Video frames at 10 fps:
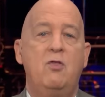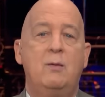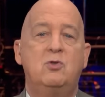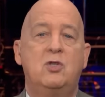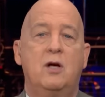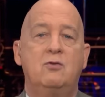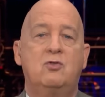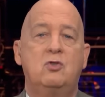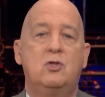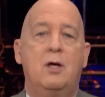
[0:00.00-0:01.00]
themselves
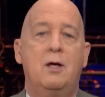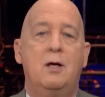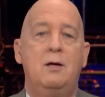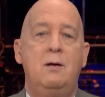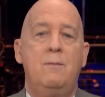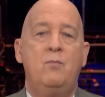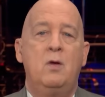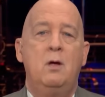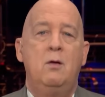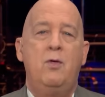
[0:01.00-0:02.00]
to say
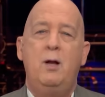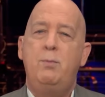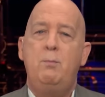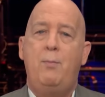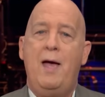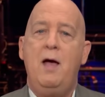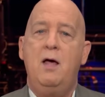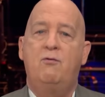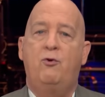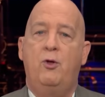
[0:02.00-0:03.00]
that it'd be
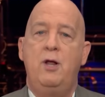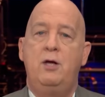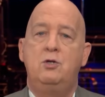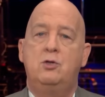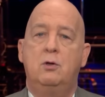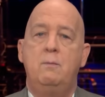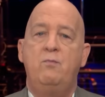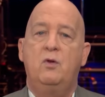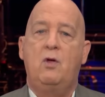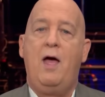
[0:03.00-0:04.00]
bad for the nation
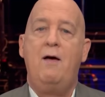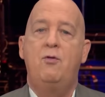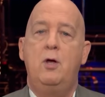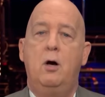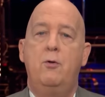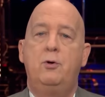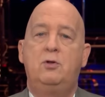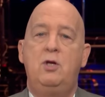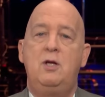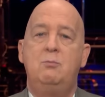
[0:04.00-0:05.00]
to have the other
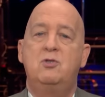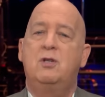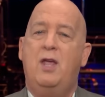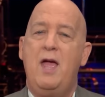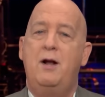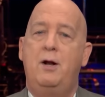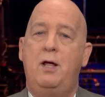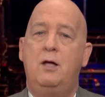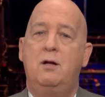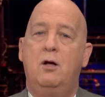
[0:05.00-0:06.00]
team's
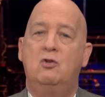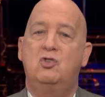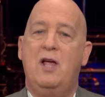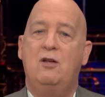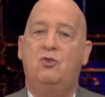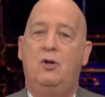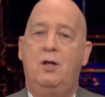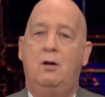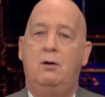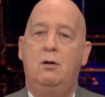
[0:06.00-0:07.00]
candidate
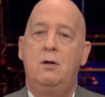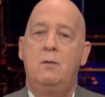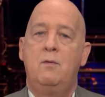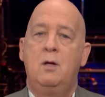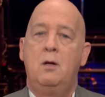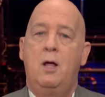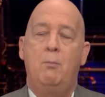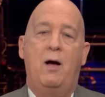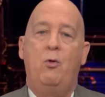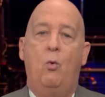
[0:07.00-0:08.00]
assassinated.
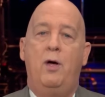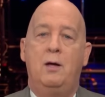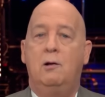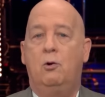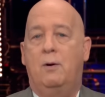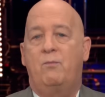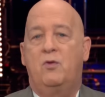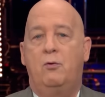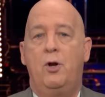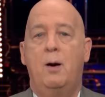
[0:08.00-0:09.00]
And by the way, look,
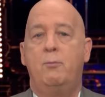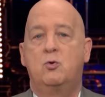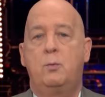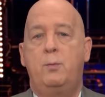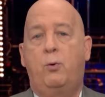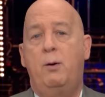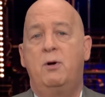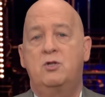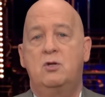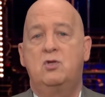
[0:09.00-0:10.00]
the numbers would be pretty
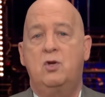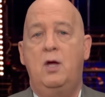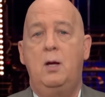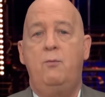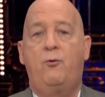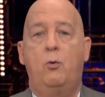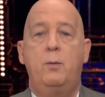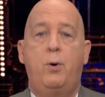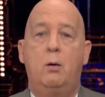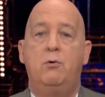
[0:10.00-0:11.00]
much the same for
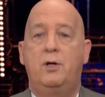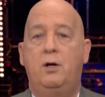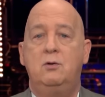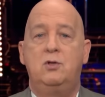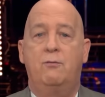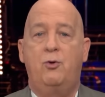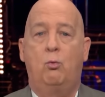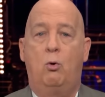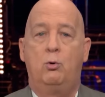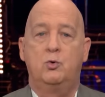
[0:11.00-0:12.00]
Republicans if the
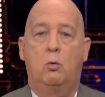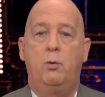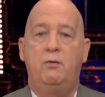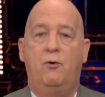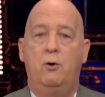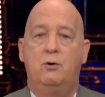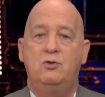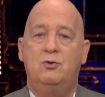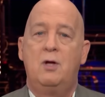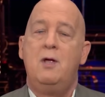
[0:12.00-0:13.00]
roles were
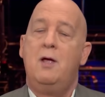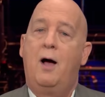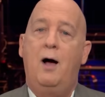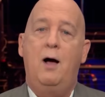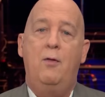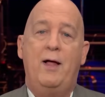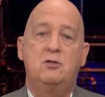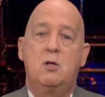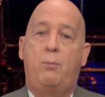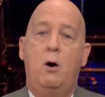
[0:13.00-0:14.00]
reversed.
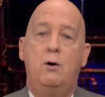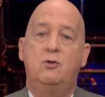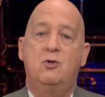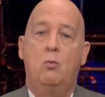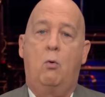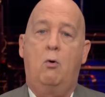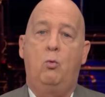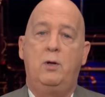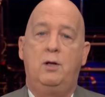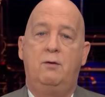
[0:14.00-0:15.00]
That's the partisan world
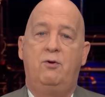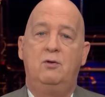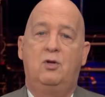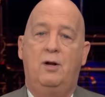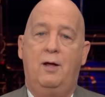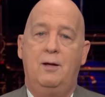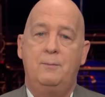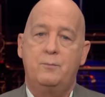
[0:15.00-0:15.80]
we live in today.